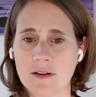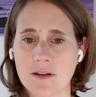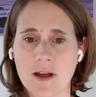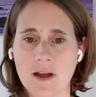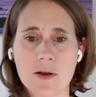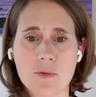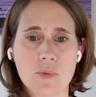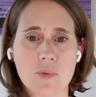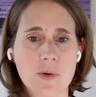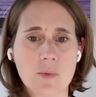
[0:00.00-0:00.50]

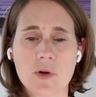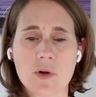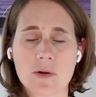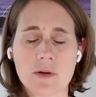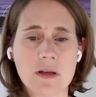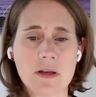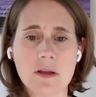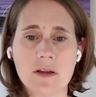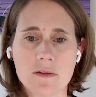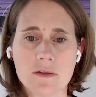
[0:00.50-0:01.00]
And we
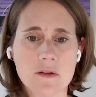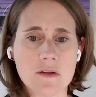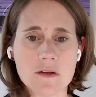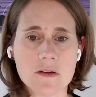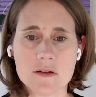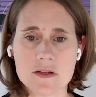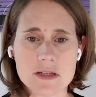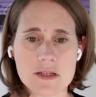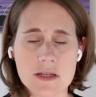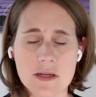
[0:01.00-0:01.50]
will
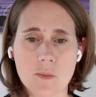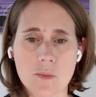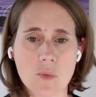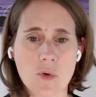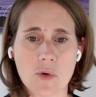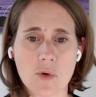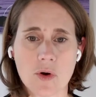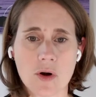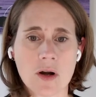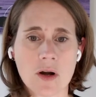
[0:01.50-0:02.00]
see
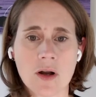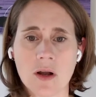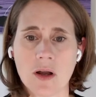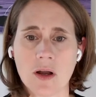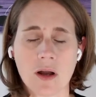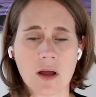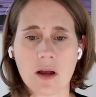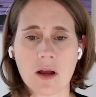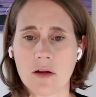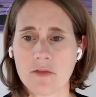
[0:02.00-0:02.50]
more
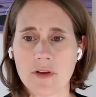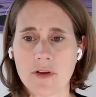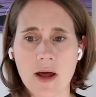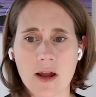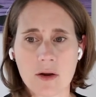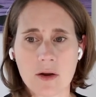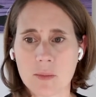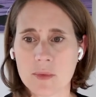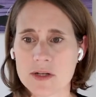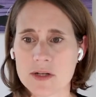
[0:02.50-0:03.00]
kind of
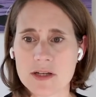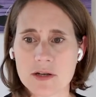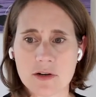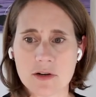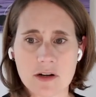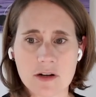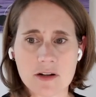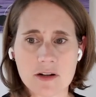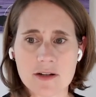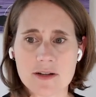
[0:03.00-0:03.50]

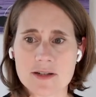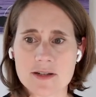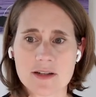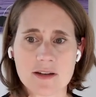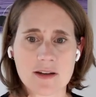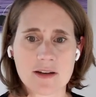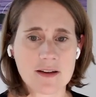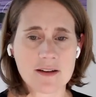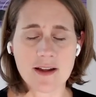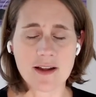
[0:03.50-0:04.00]
nanomaterials
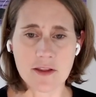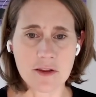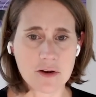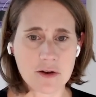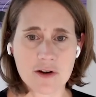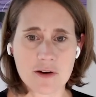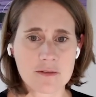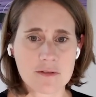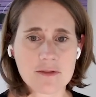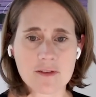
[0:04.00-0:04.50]
and
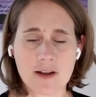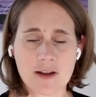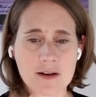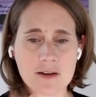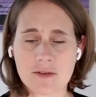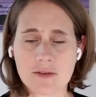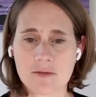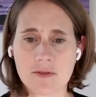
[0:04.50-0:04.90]
other like